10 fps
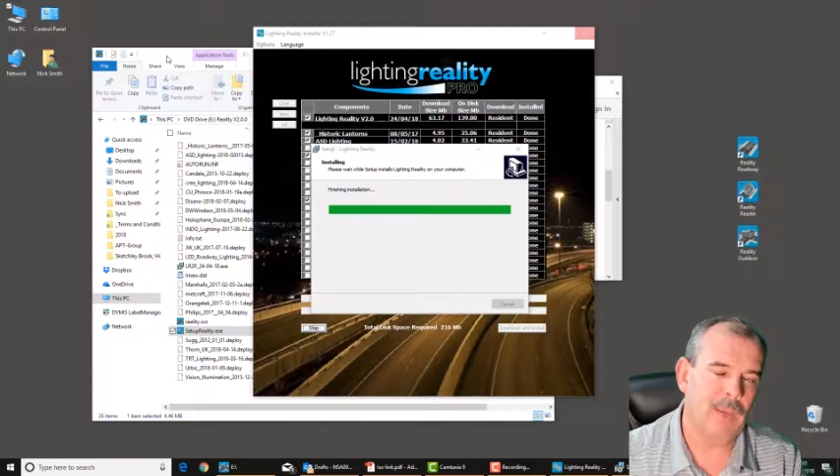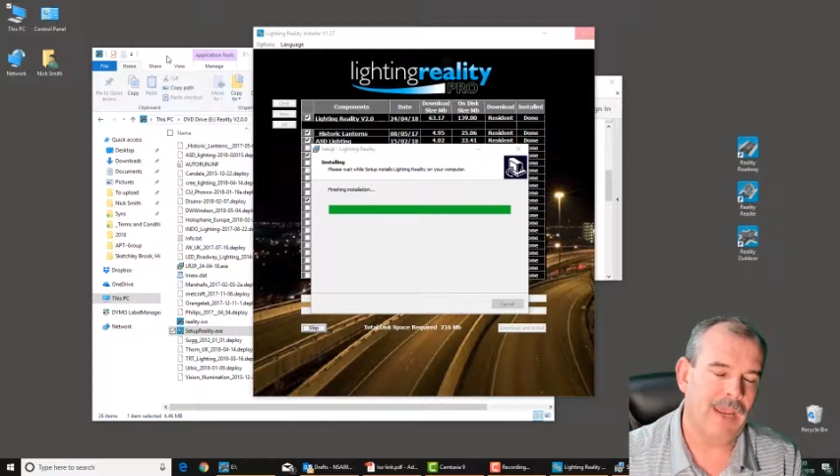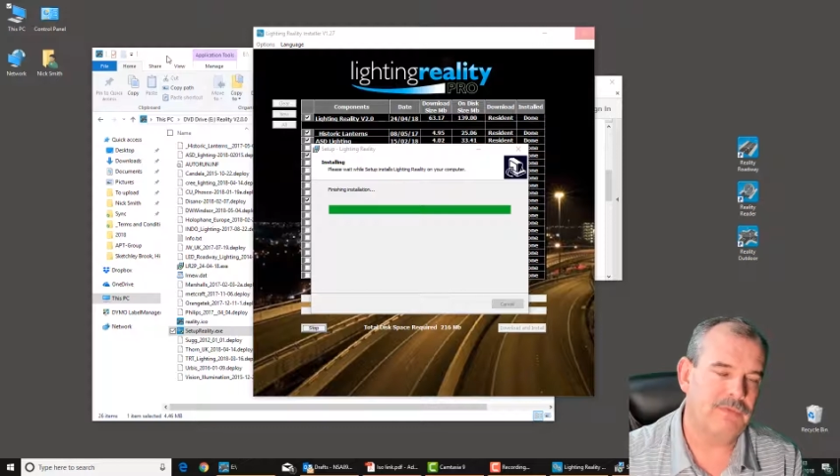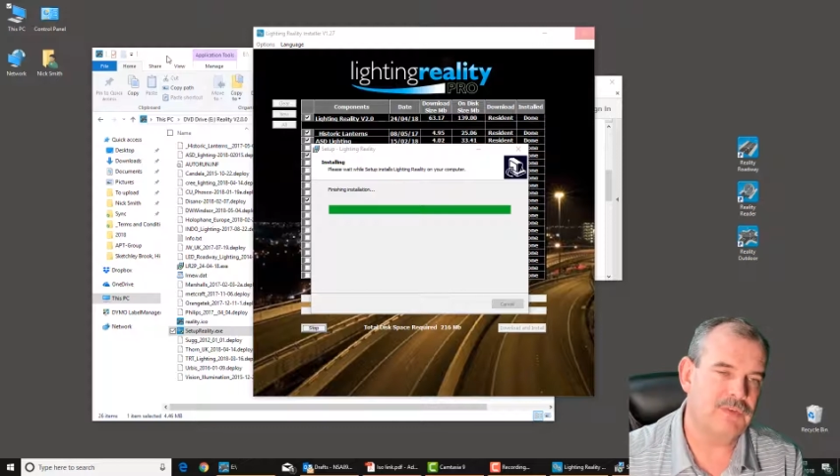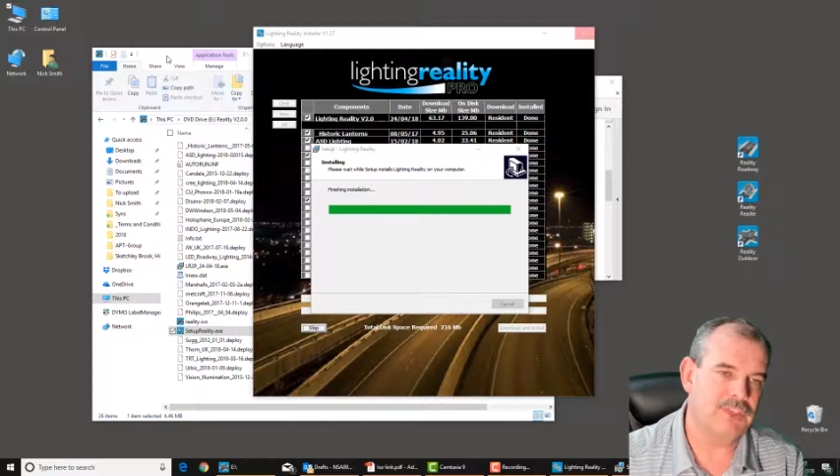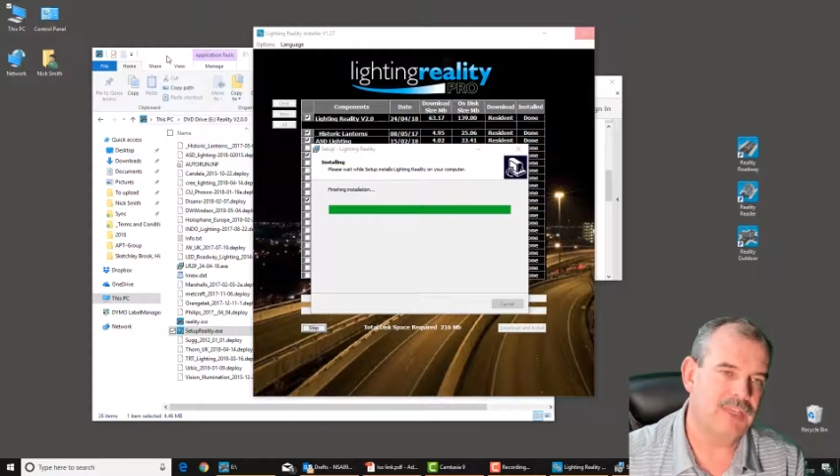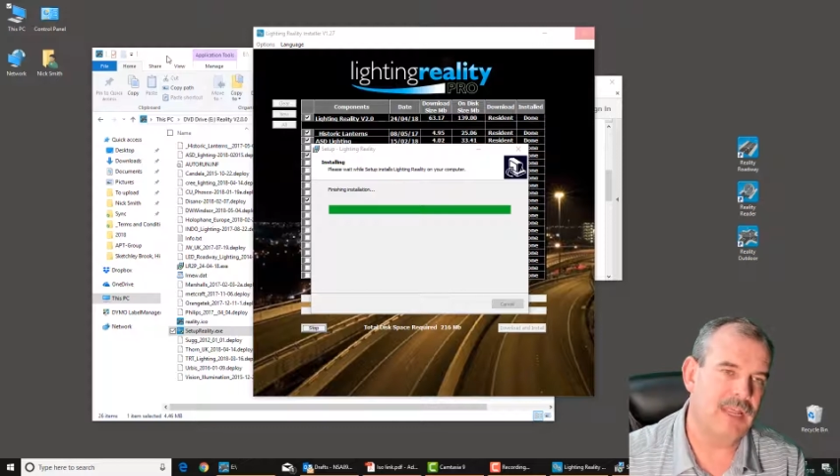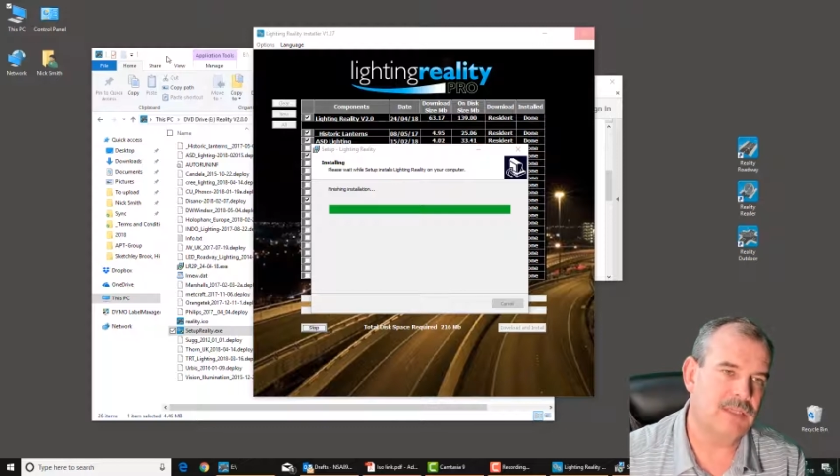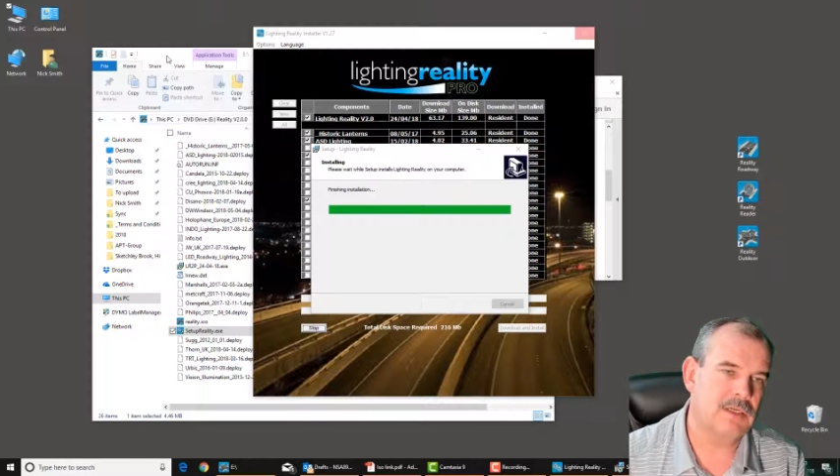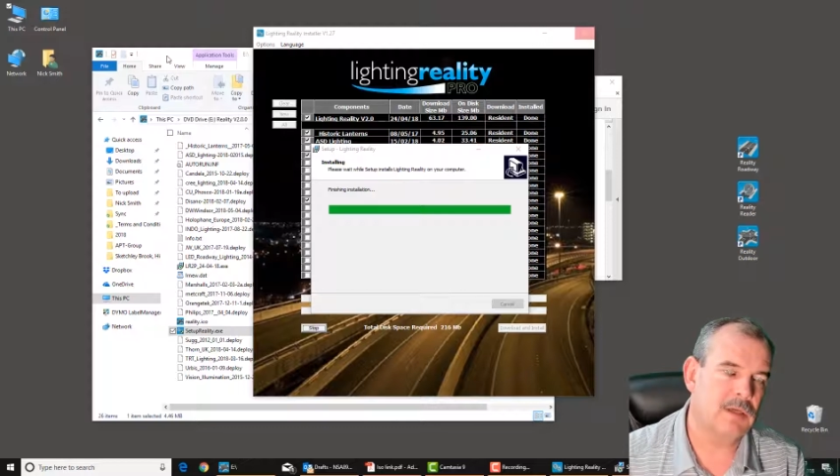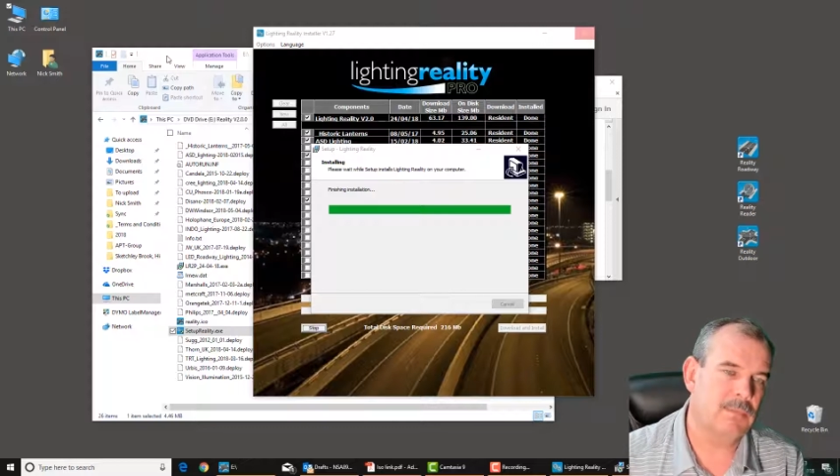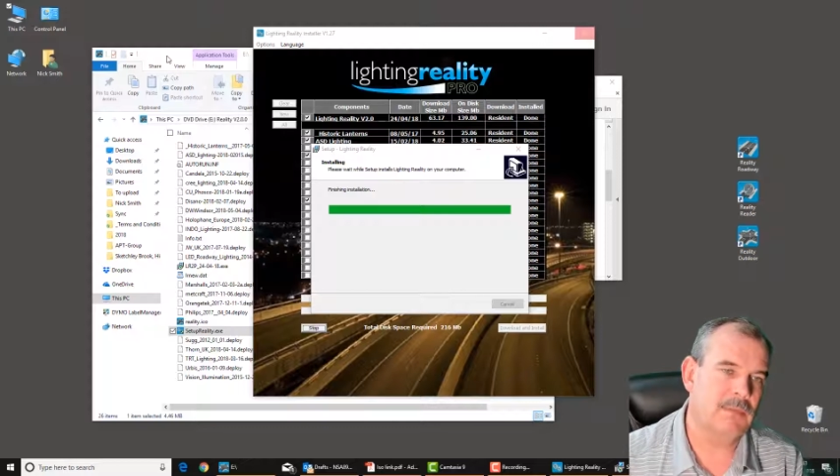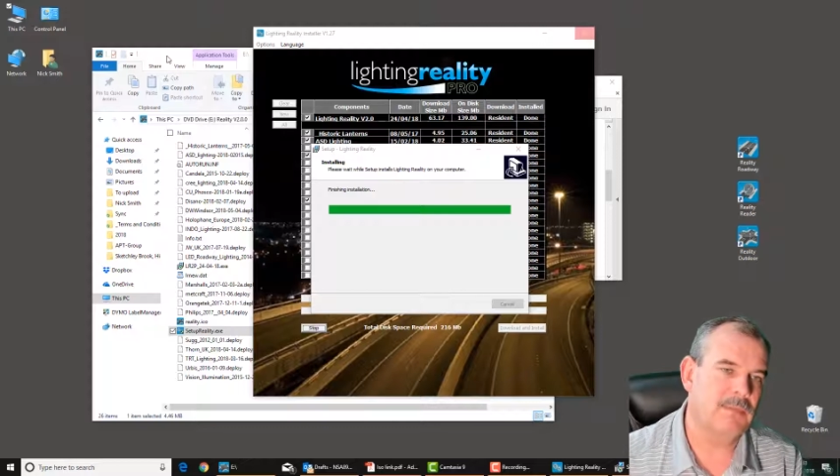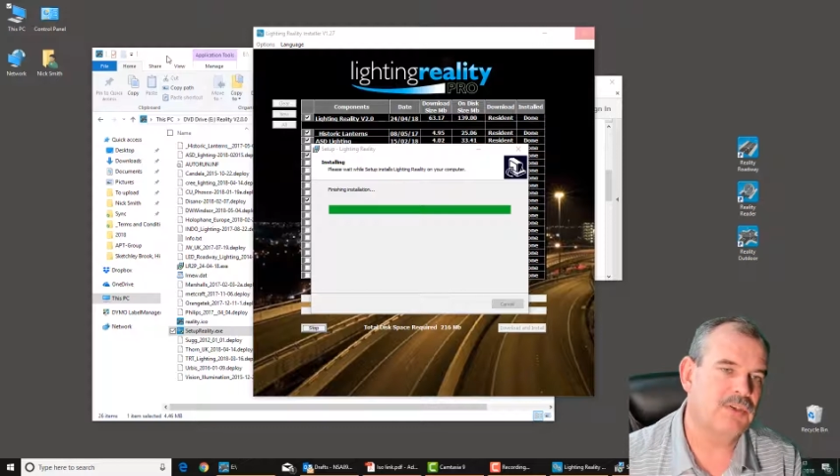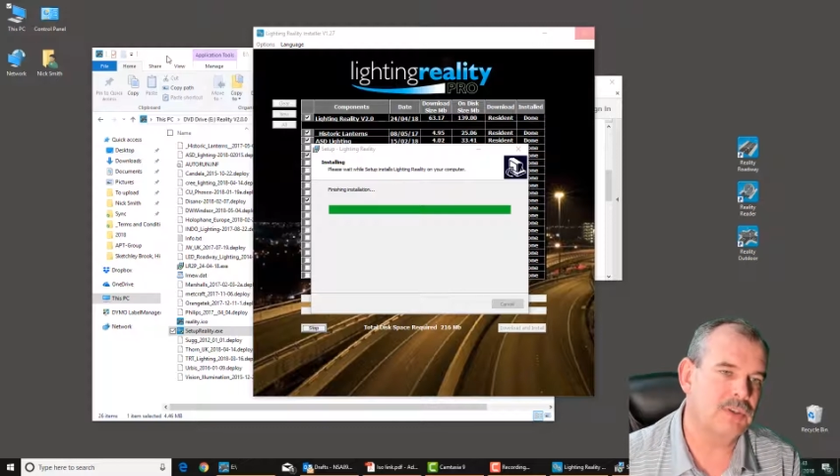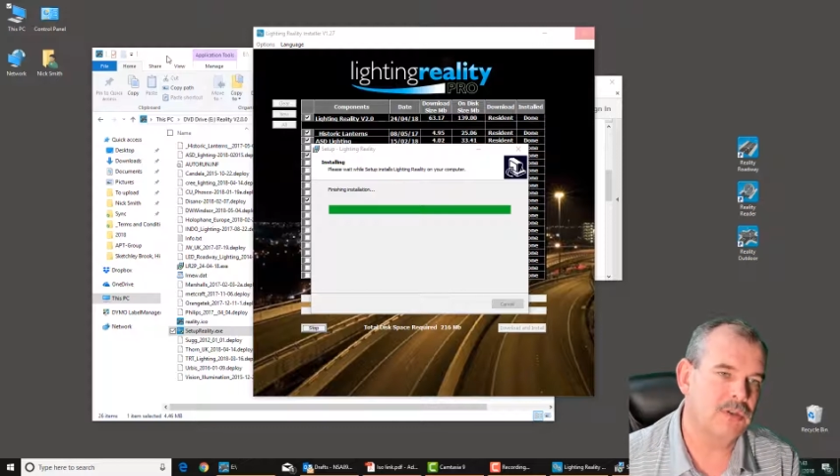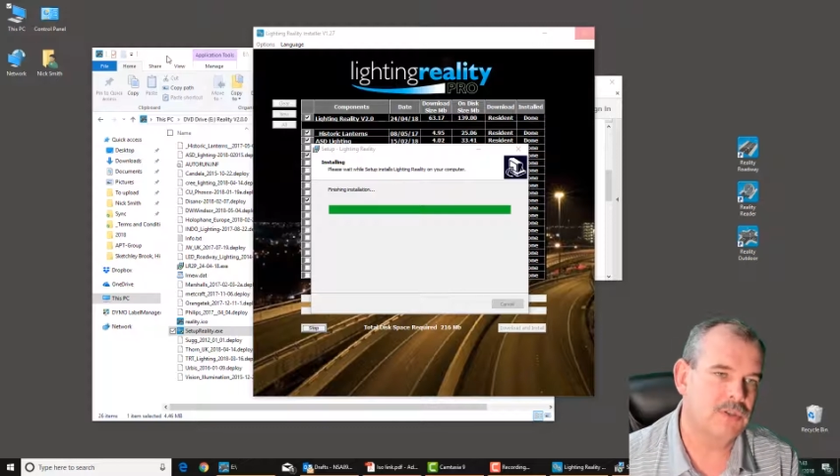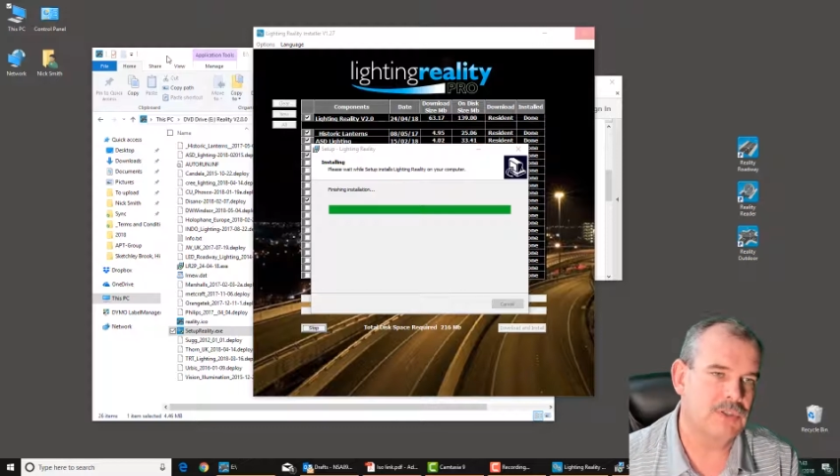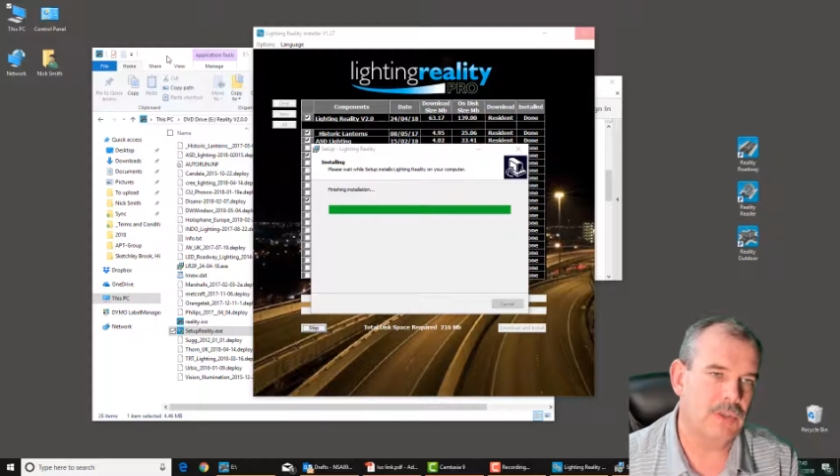have to set up permissions